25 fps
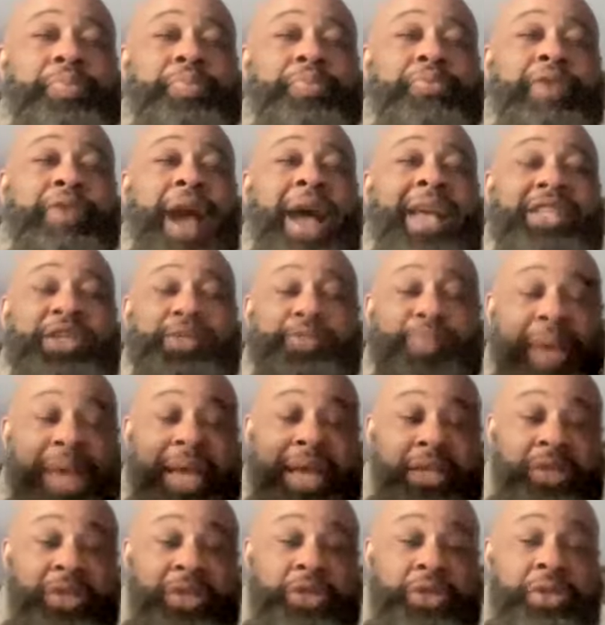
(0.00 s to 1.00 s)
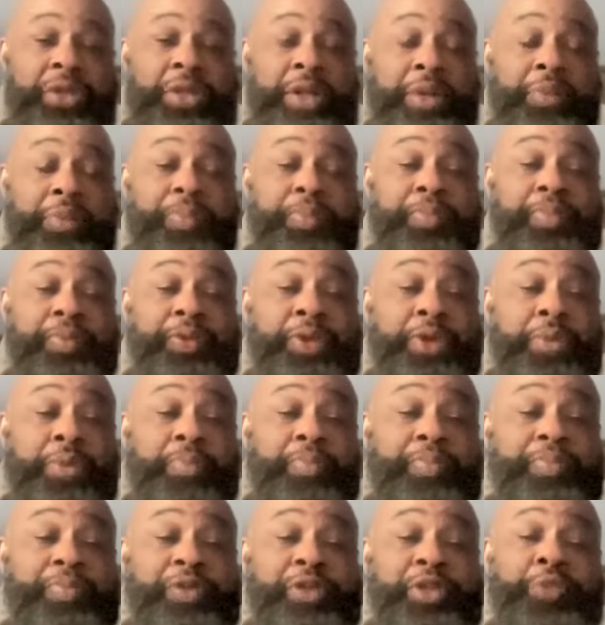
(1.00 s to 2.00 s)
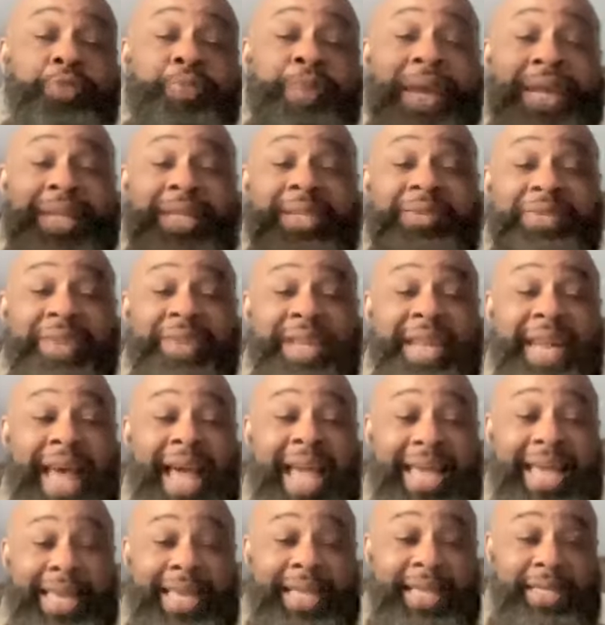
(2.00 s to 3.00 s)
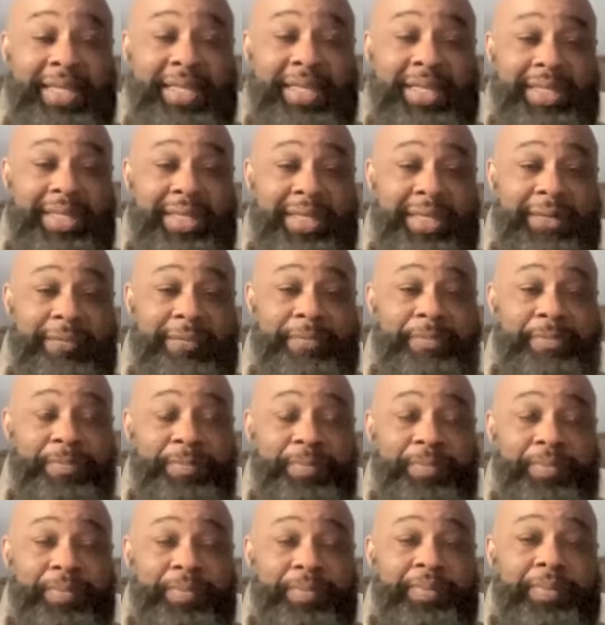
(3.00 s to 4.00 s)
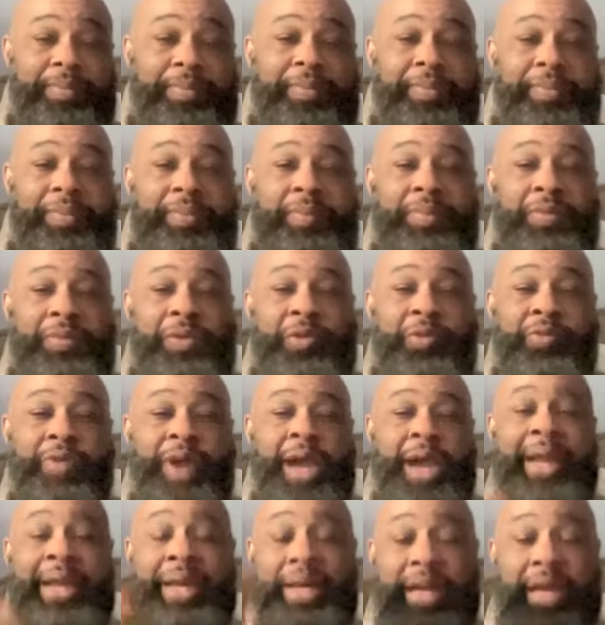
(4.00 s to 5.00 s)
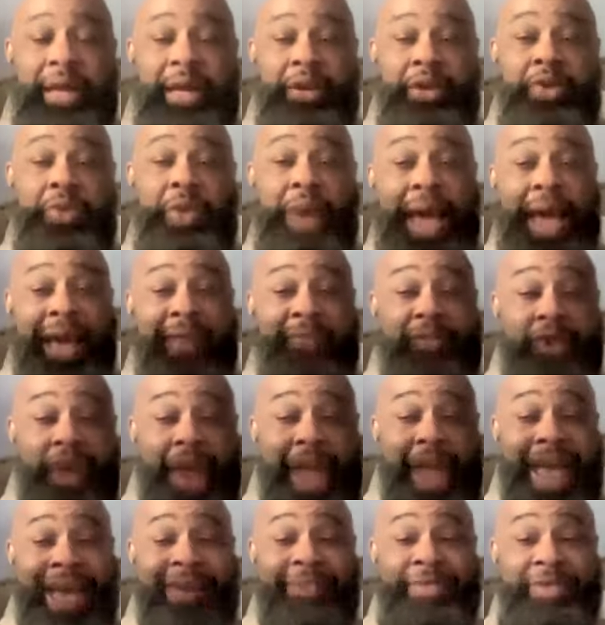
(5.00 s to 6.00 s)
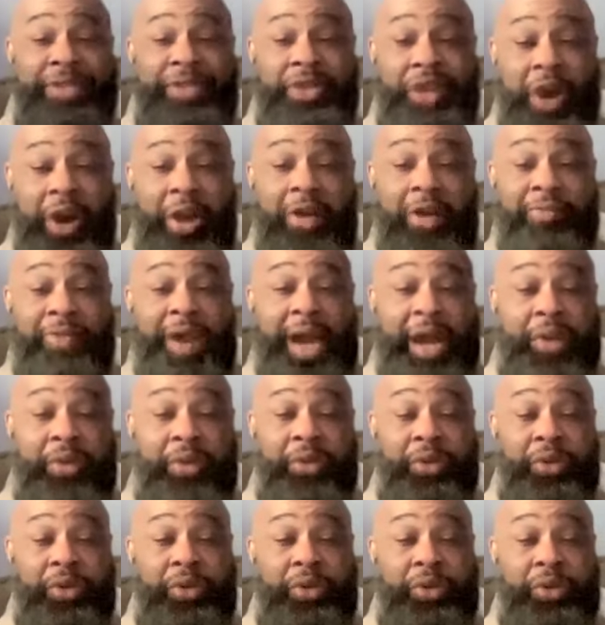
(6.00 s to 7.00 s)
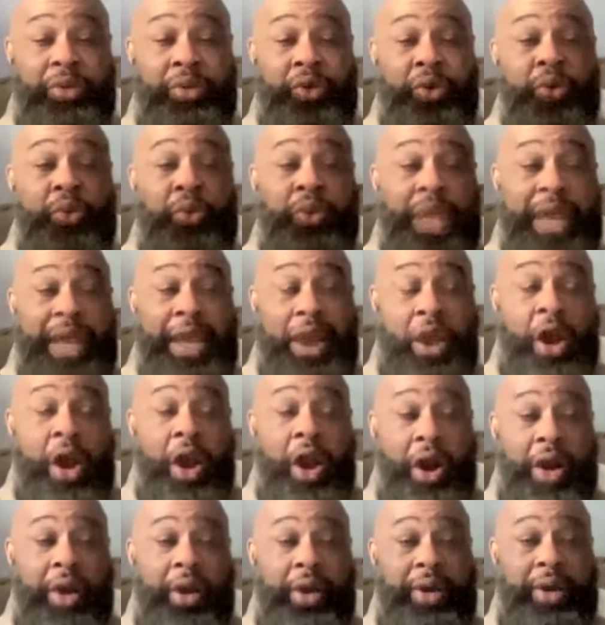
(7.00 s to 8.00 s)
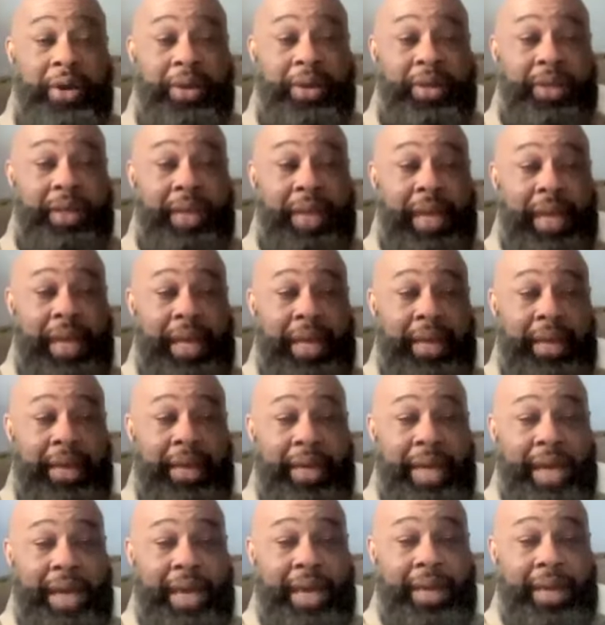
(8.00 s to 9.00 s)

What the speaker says: prospects, your prospective clients, right? And you have your avatar around who they are and